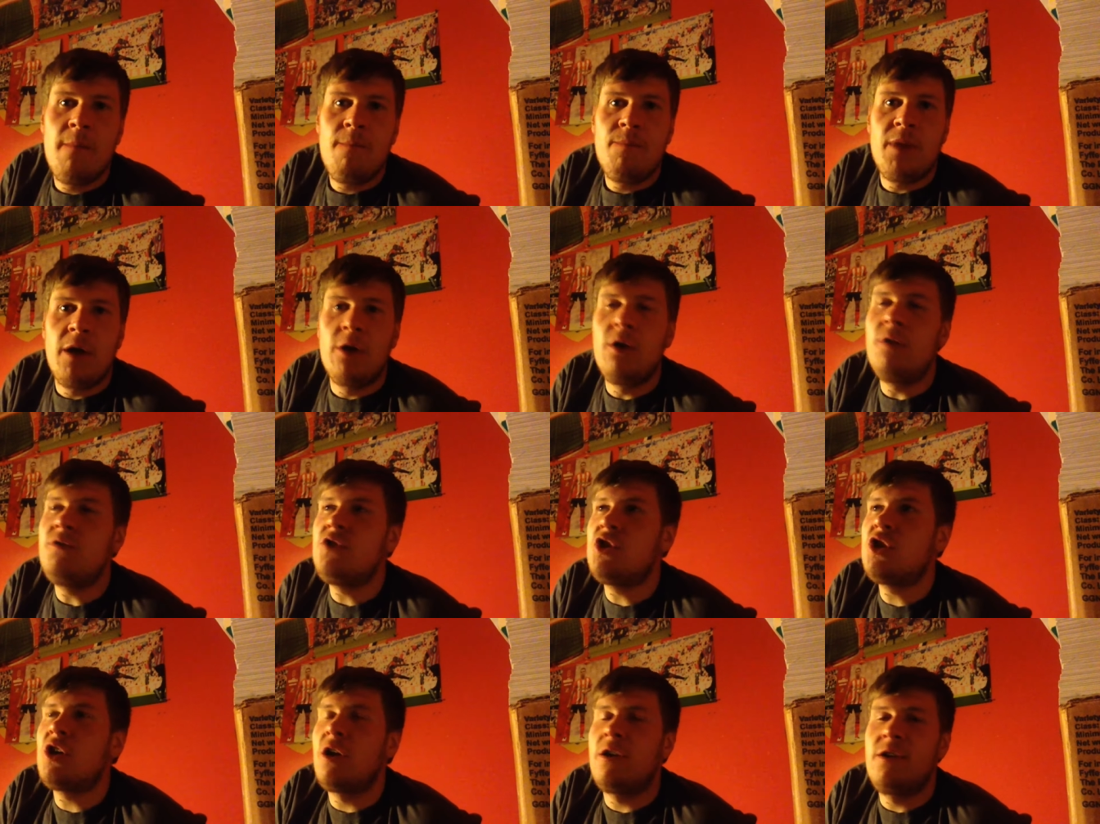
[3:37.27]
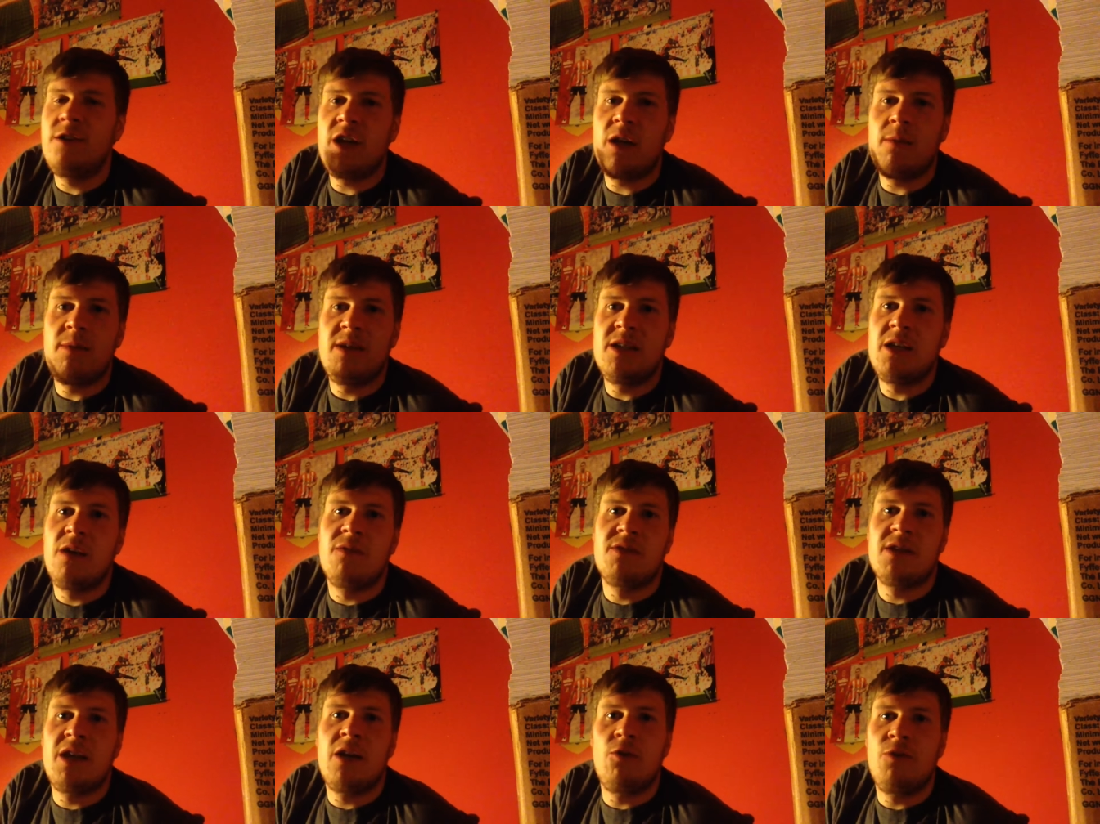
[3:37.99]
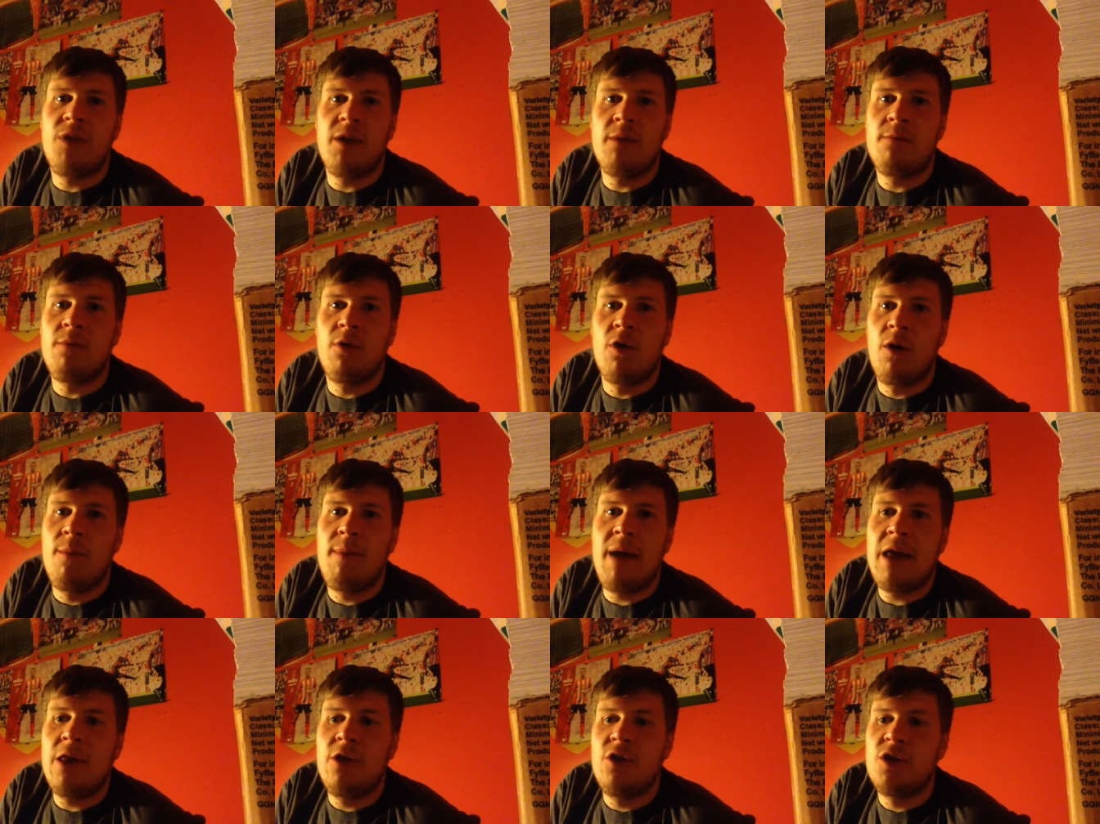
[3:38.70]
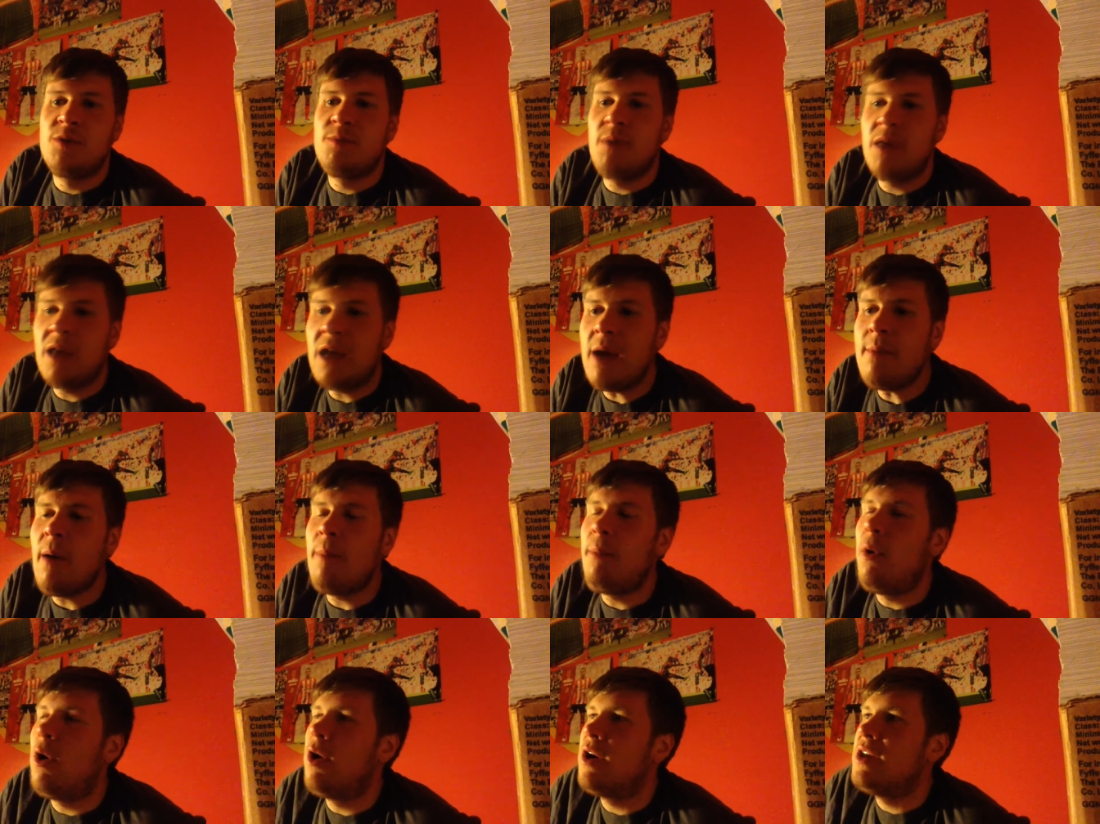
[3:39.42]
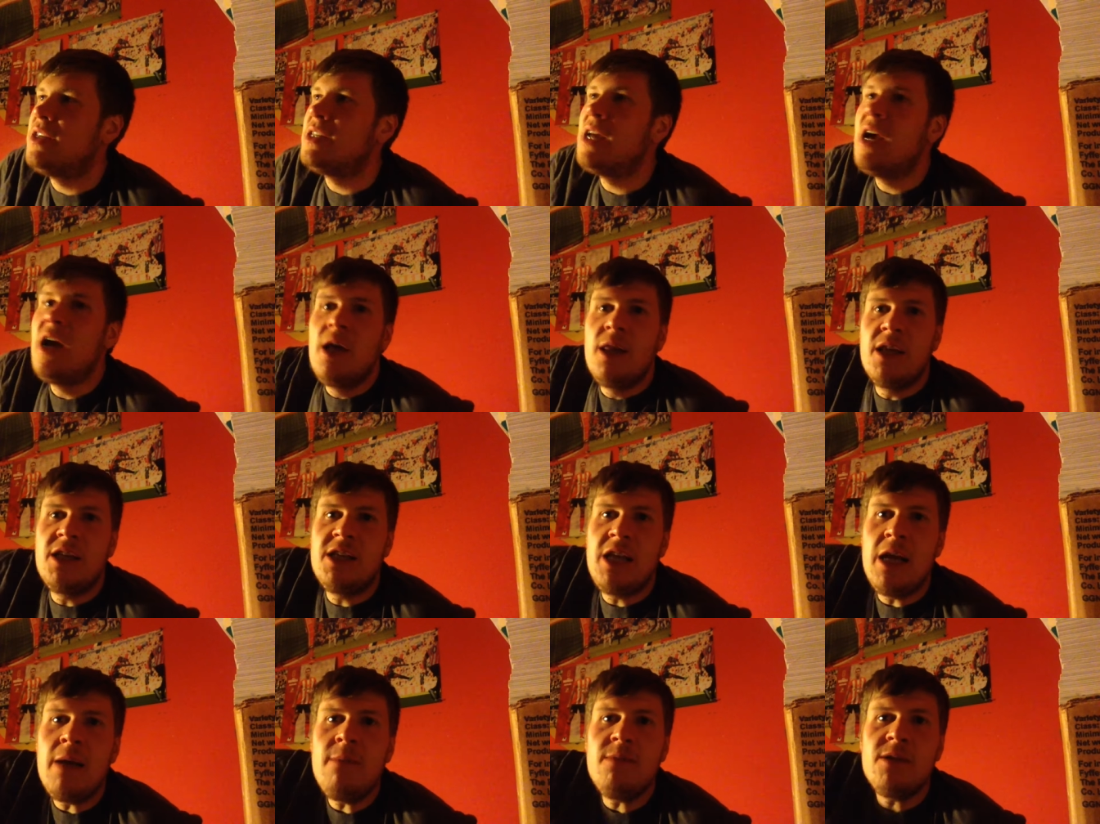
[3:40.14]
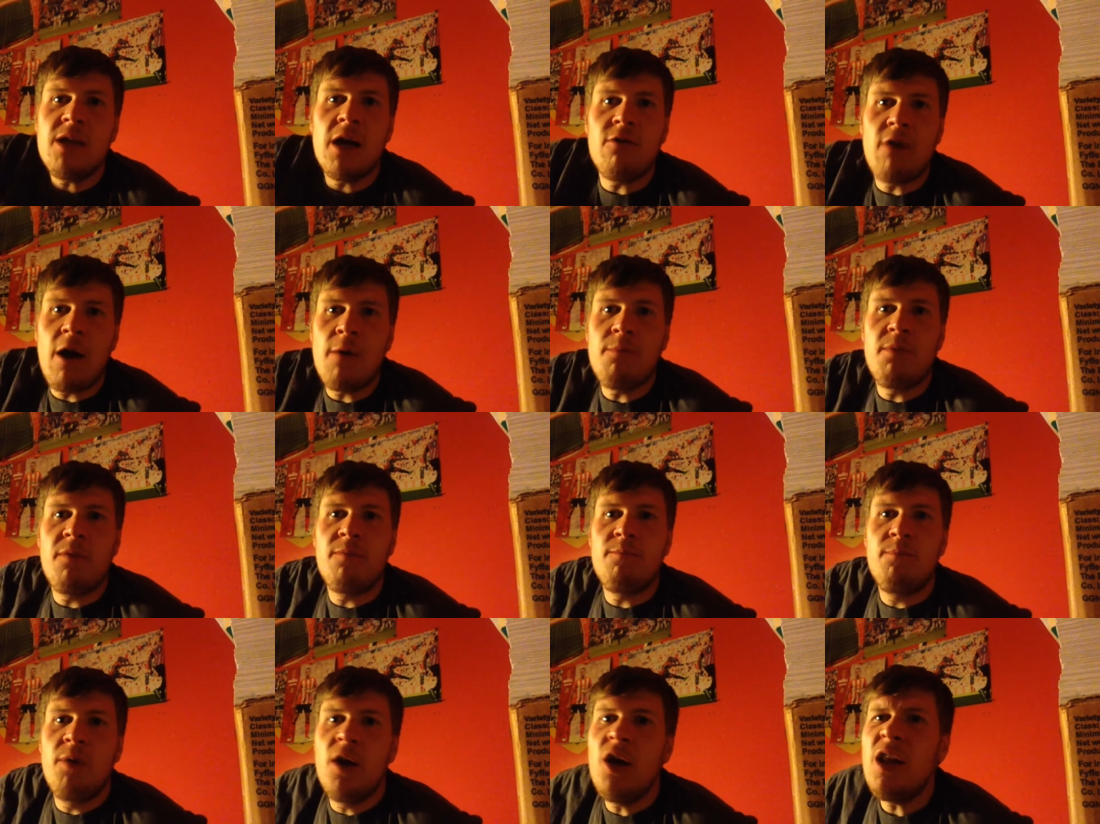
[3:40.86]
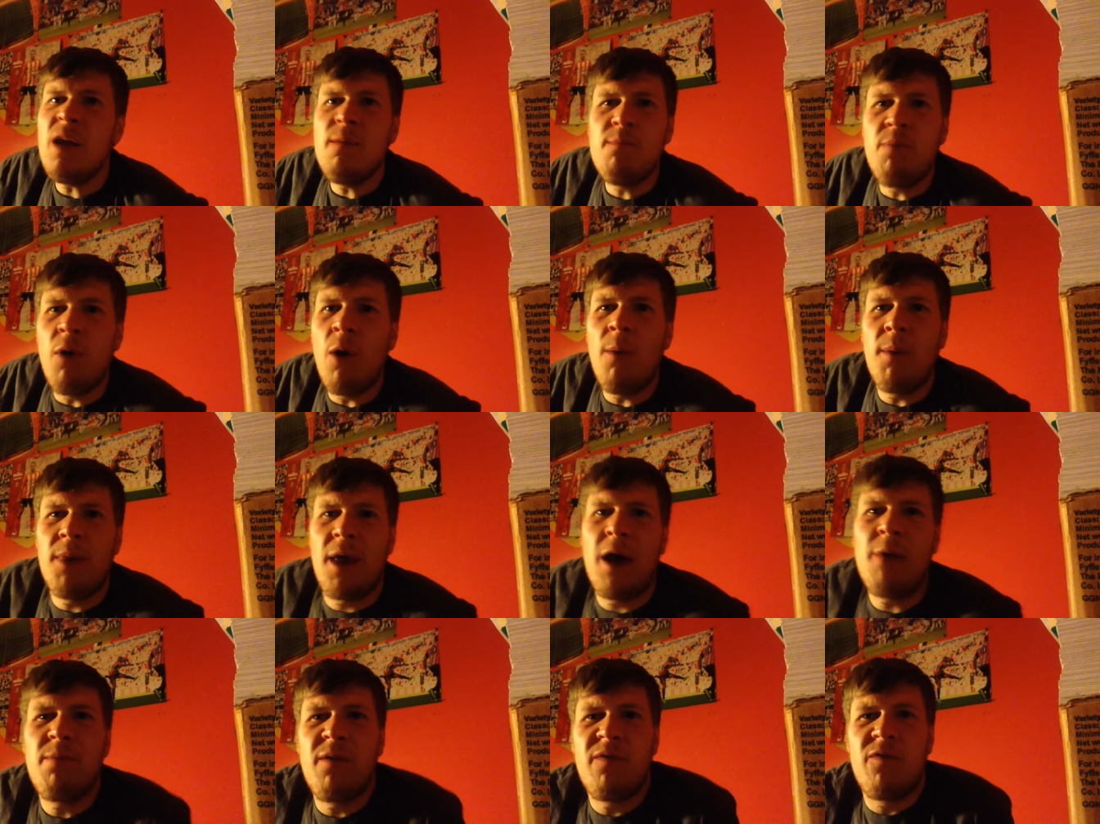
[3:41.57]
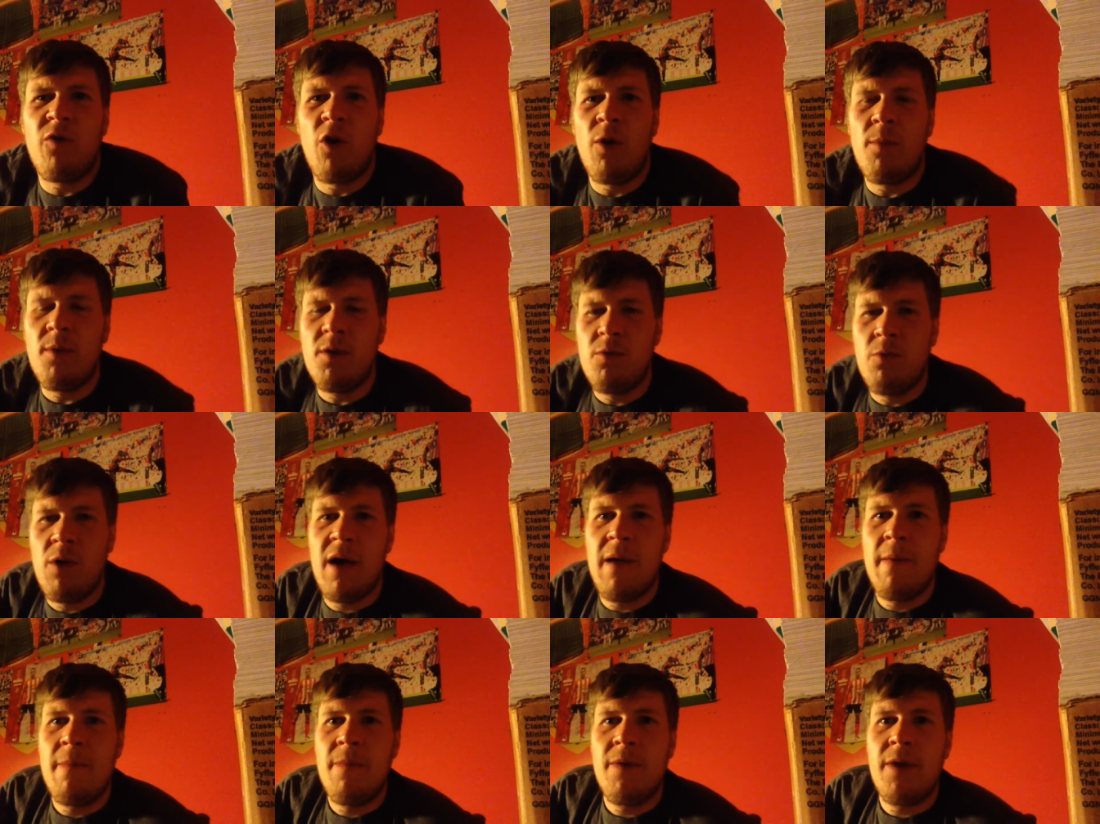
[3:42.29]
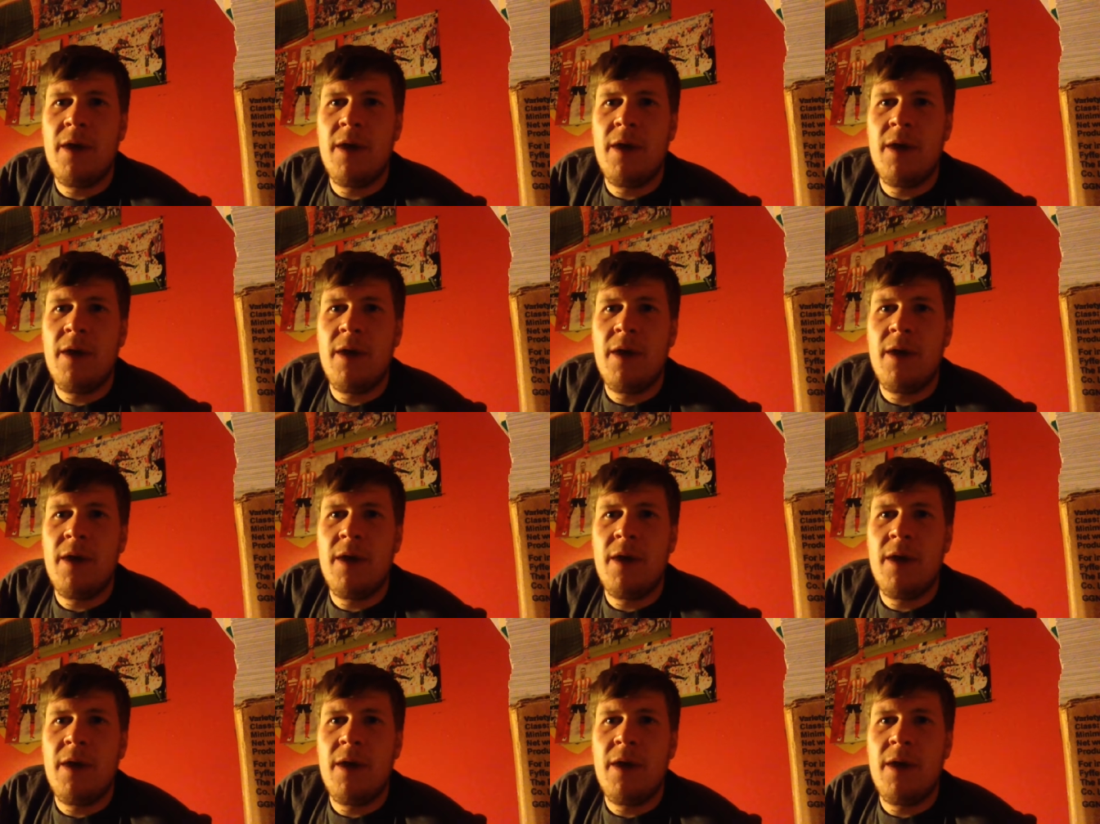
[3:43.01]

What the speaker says: Now, I know I'm just contradicting myself because I don't think Borough are better than us, but you get my point. The teams that are out, Burnley and Bournemouth outperforming were.